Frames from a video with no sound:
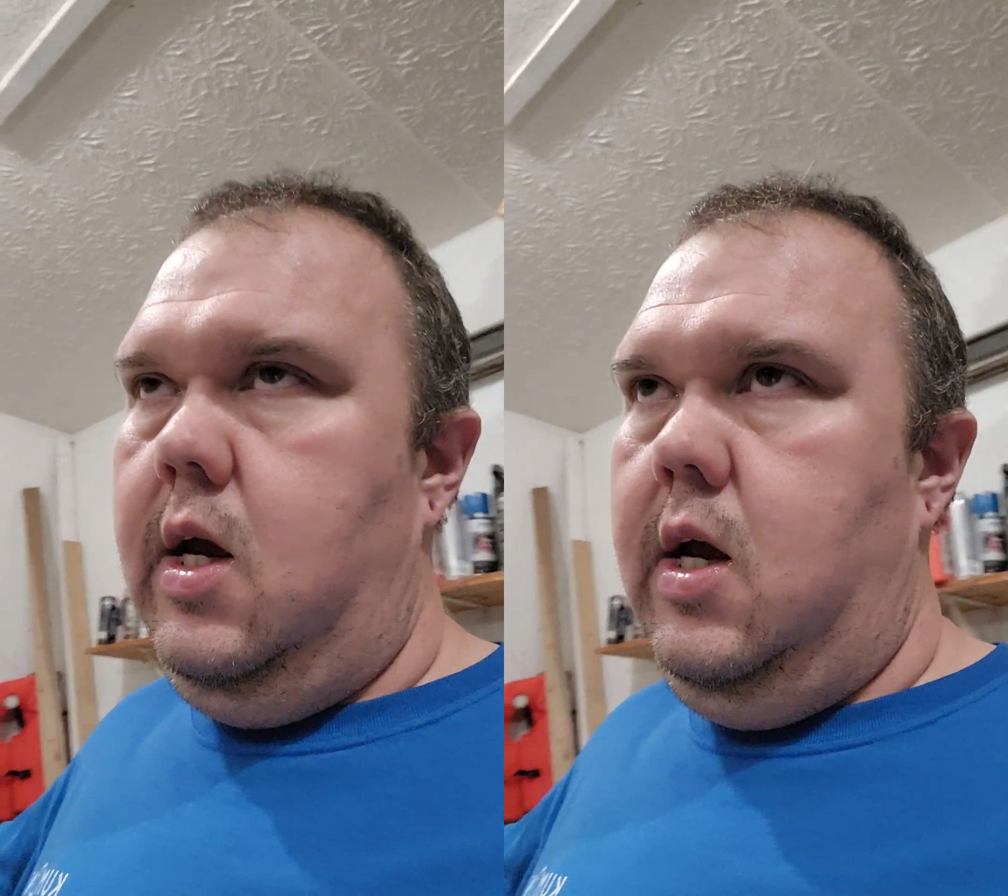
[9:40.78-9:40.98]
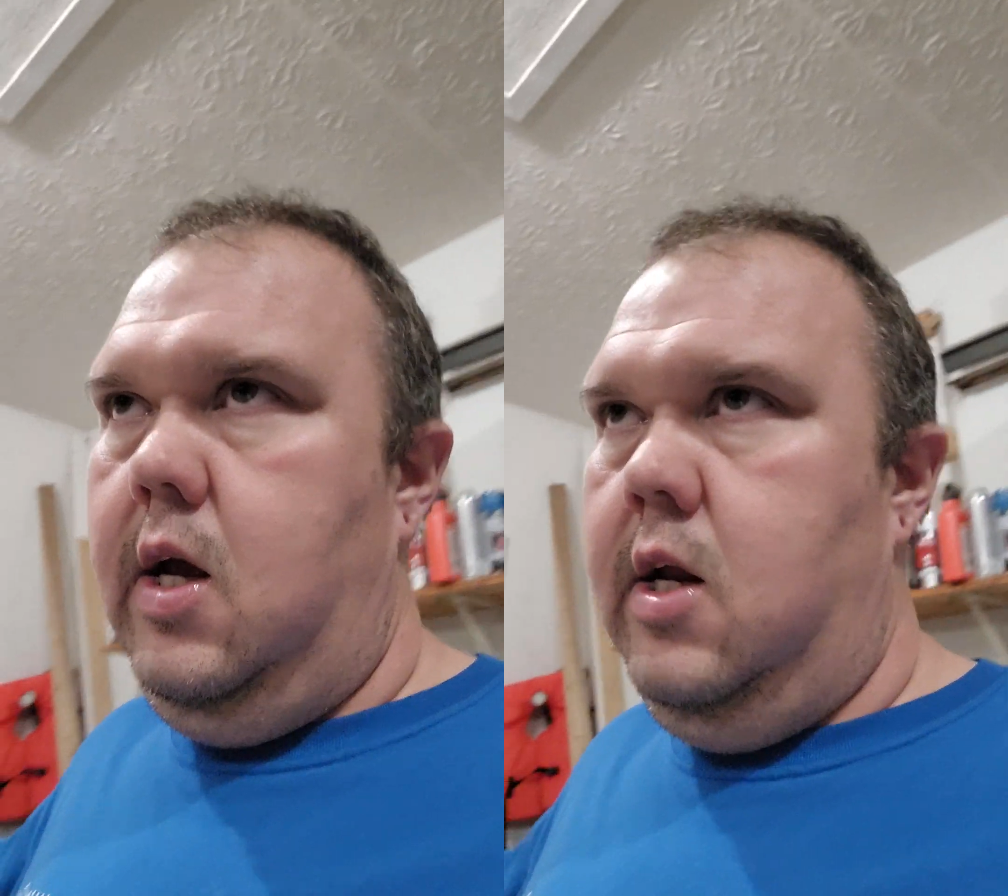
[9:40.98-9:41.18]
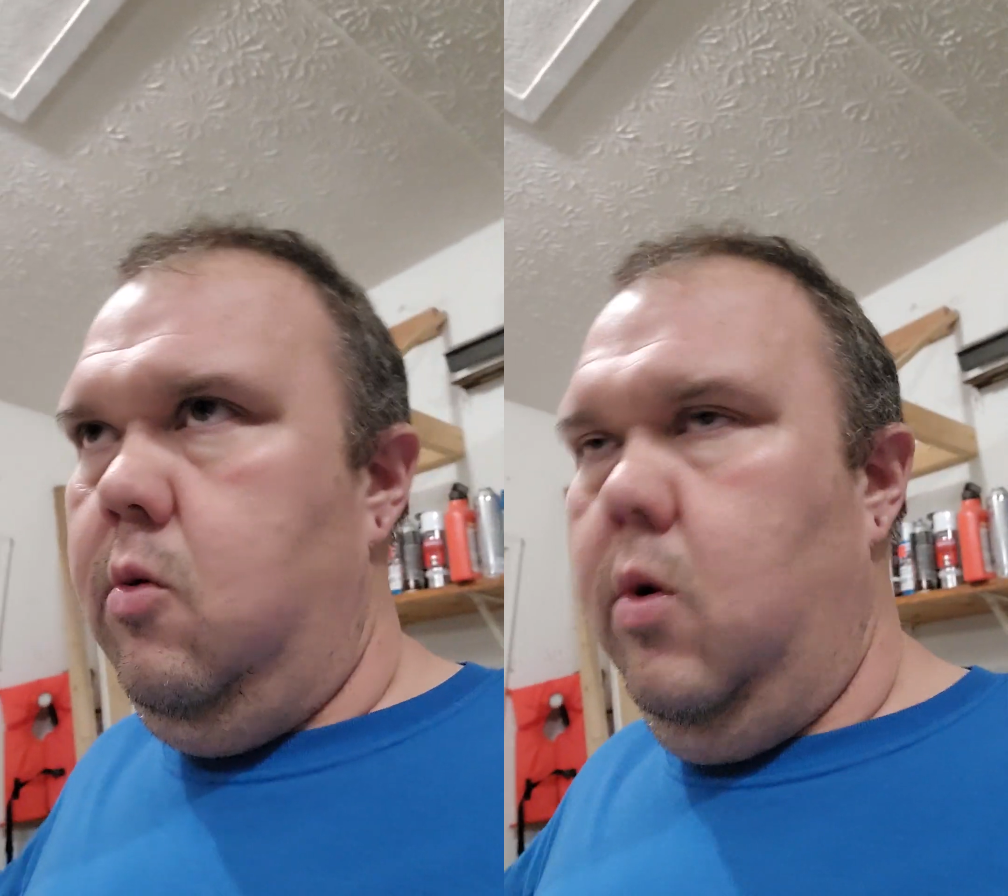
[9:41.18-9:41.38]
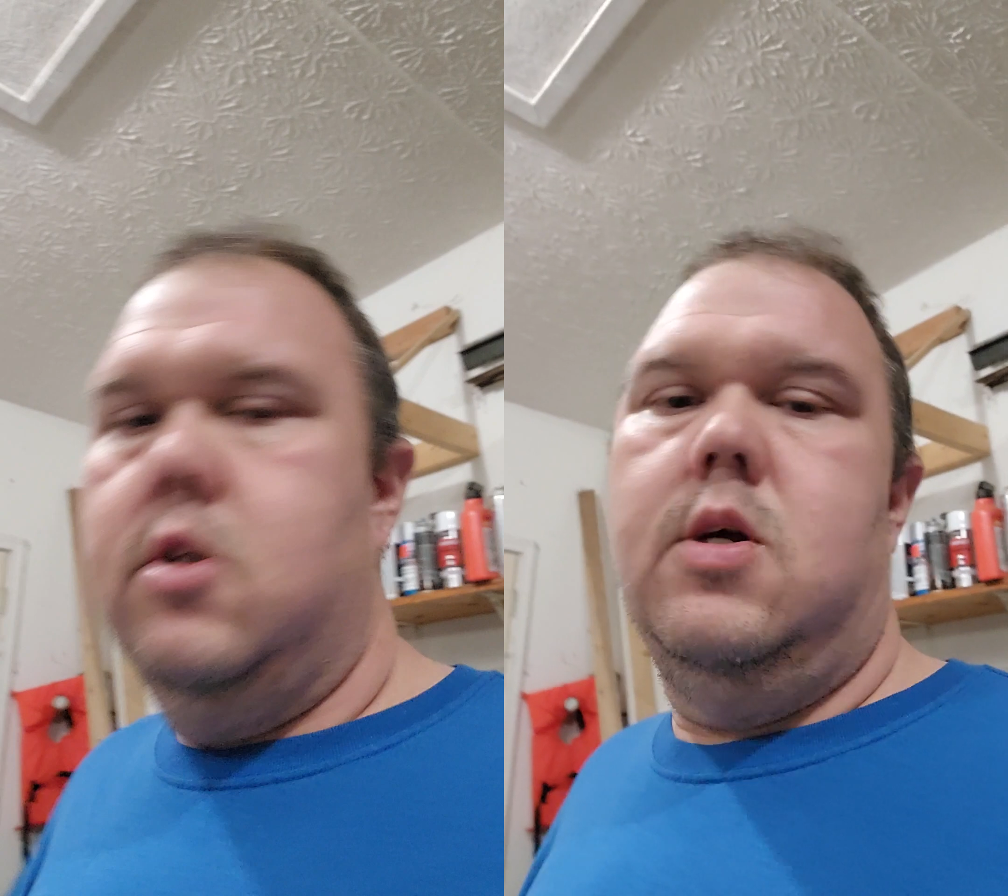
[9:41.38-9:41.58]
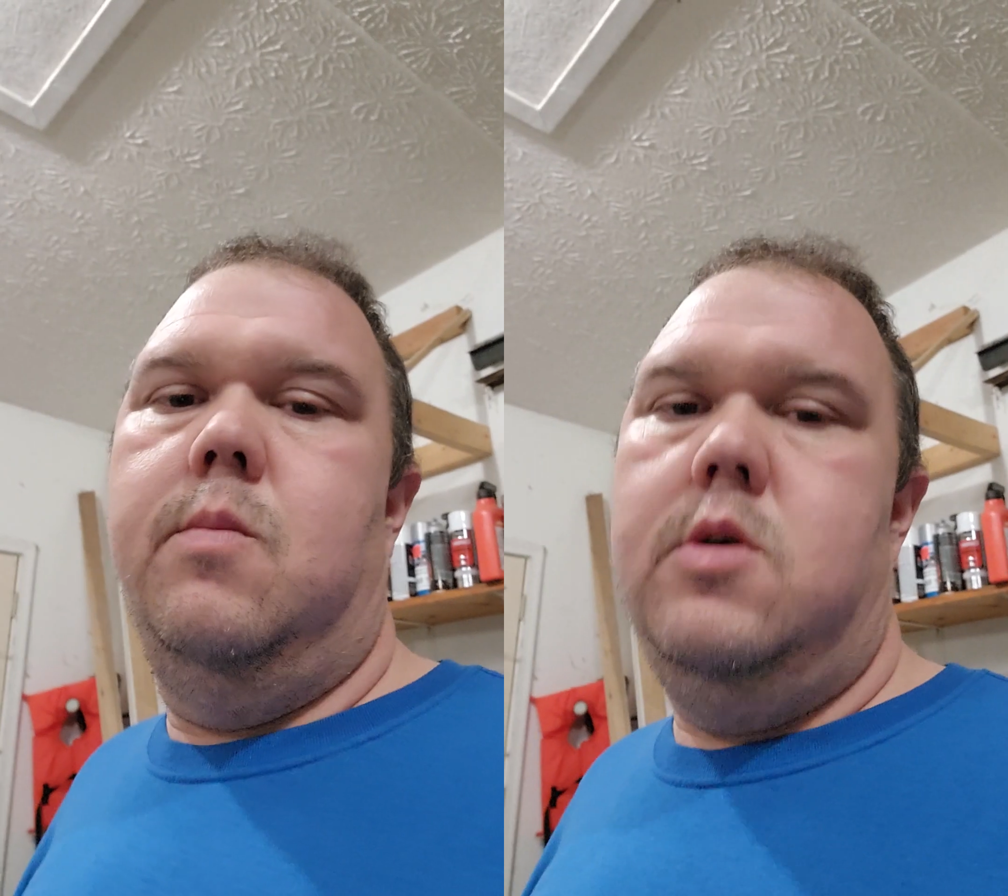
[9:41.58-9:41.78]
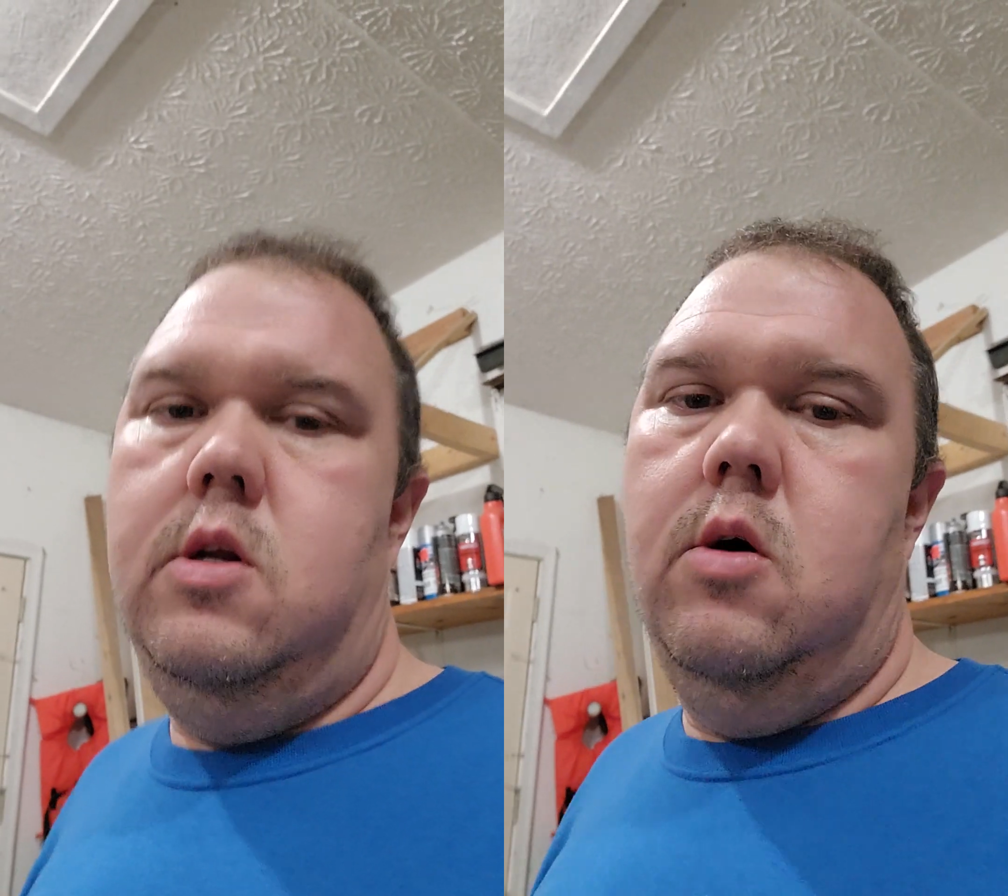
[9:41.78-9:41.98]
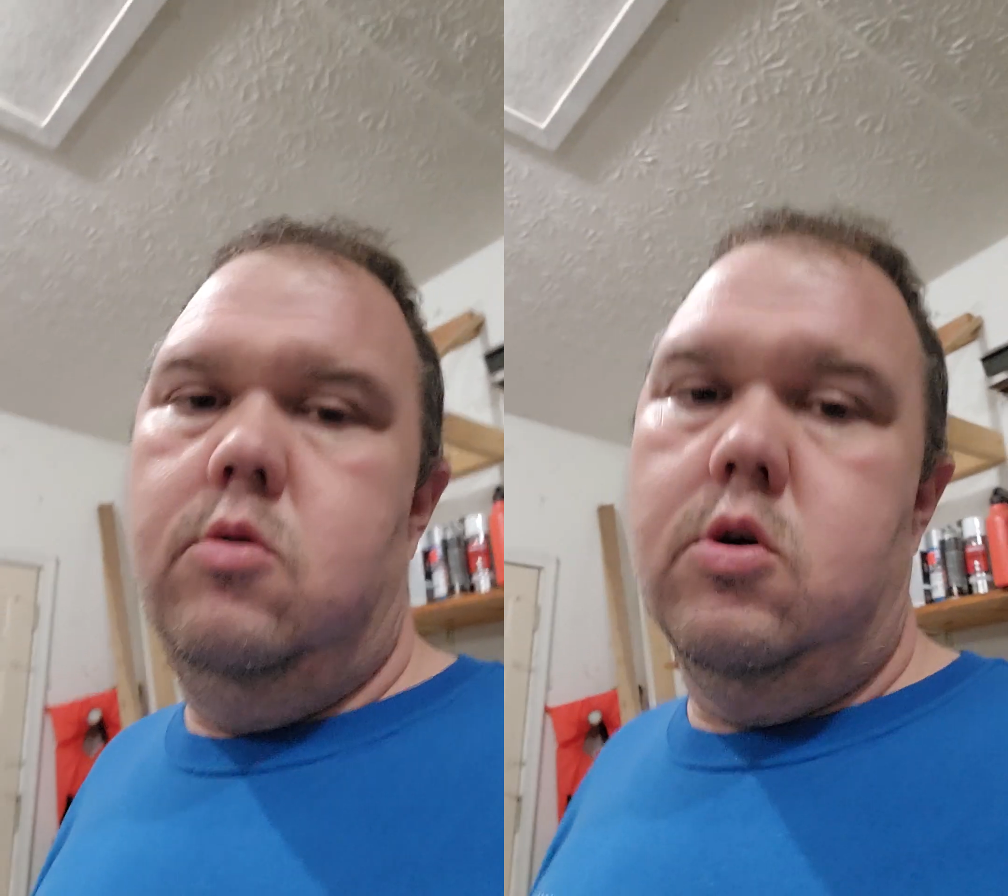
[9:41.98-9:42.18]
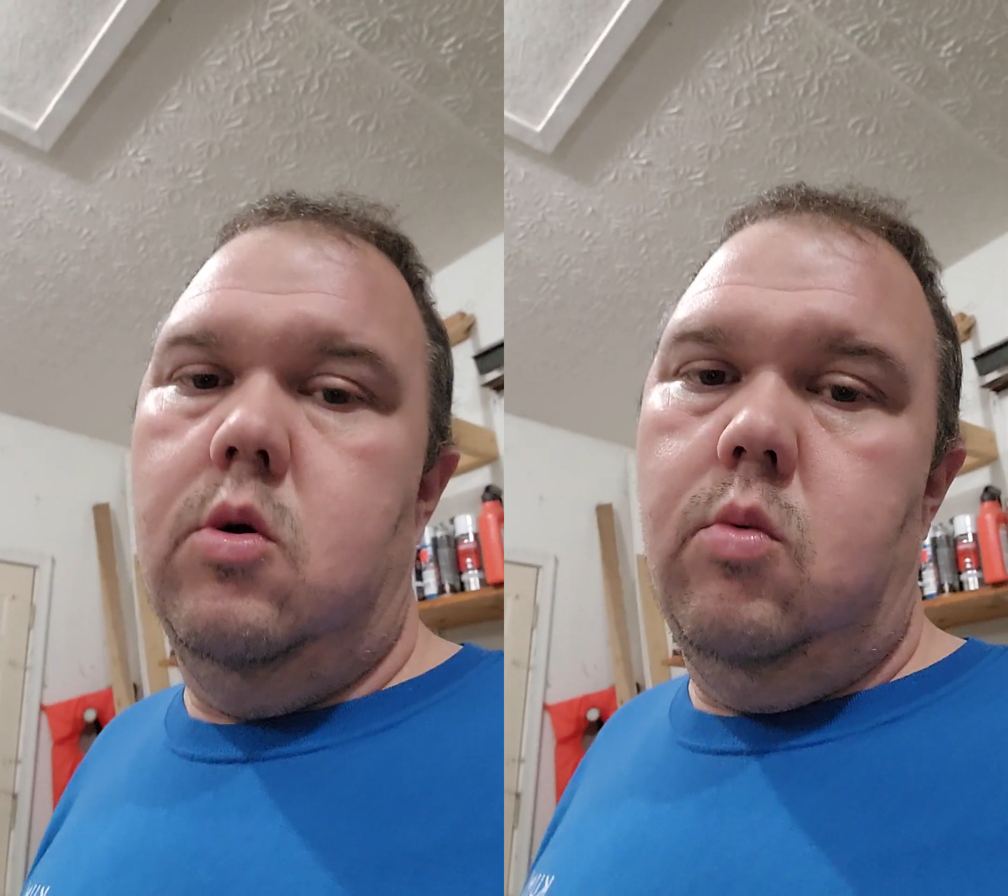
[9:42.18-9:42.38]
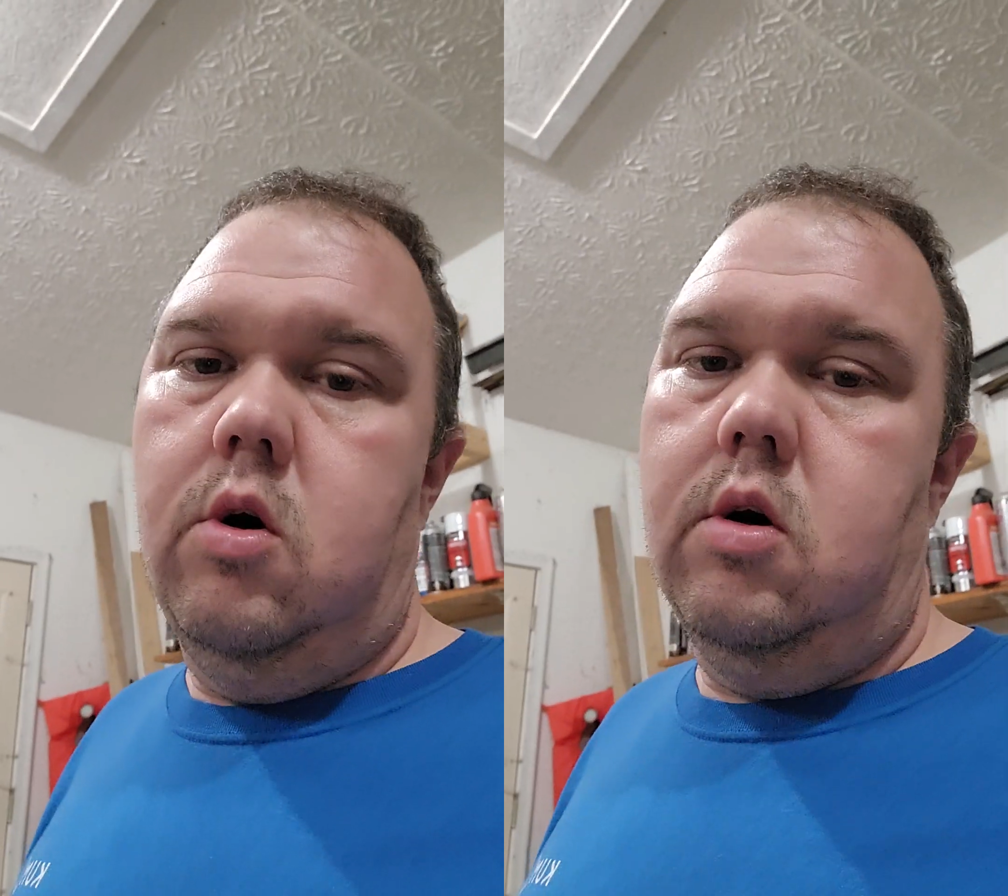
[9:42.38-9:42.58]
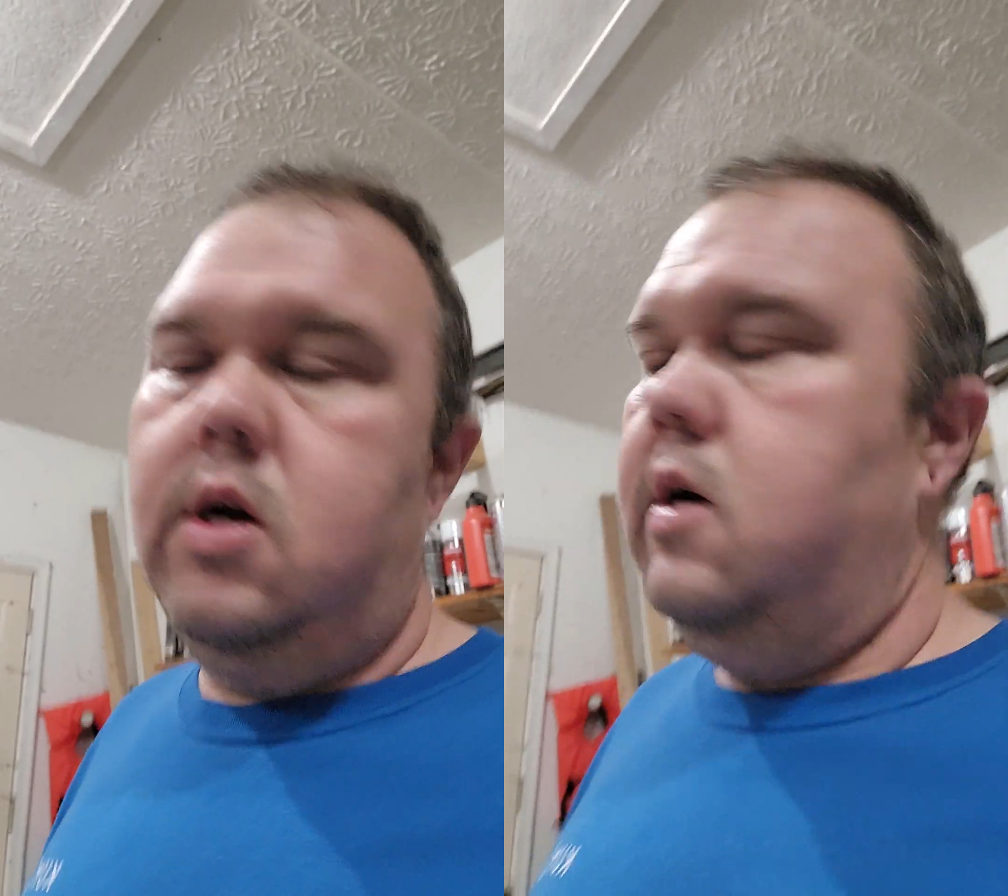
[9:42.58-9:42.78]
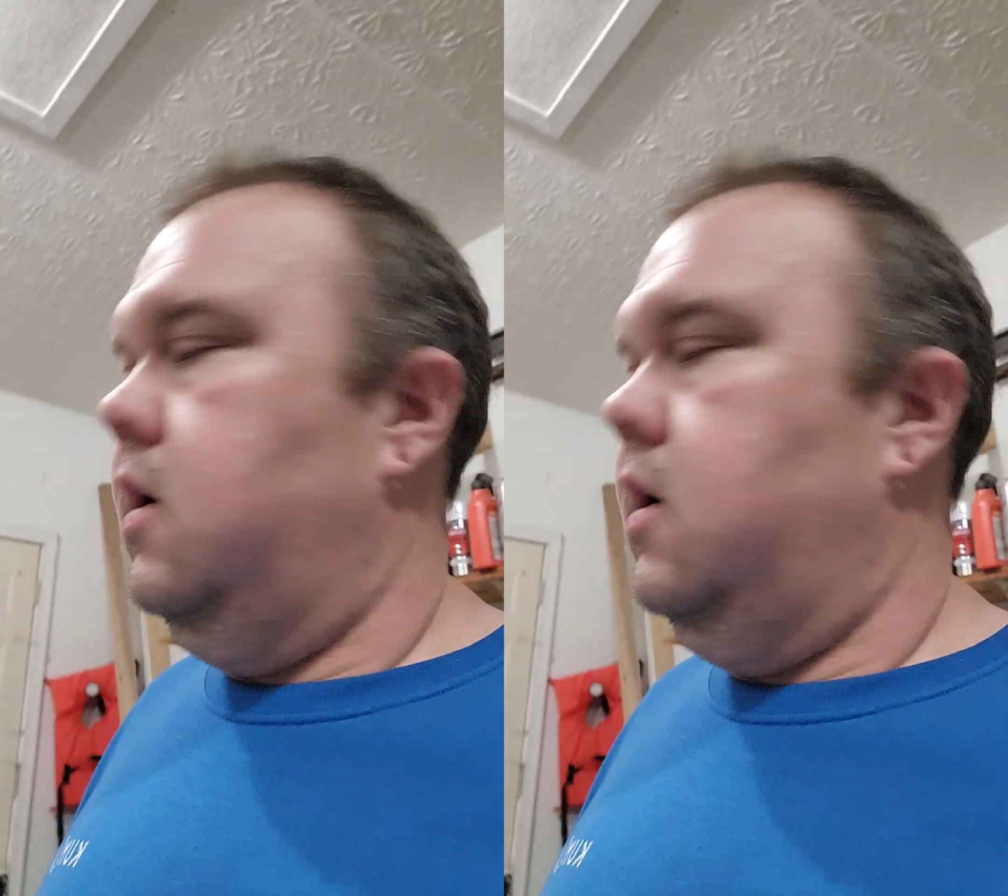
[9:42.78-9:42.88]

and you want something you know is going to work.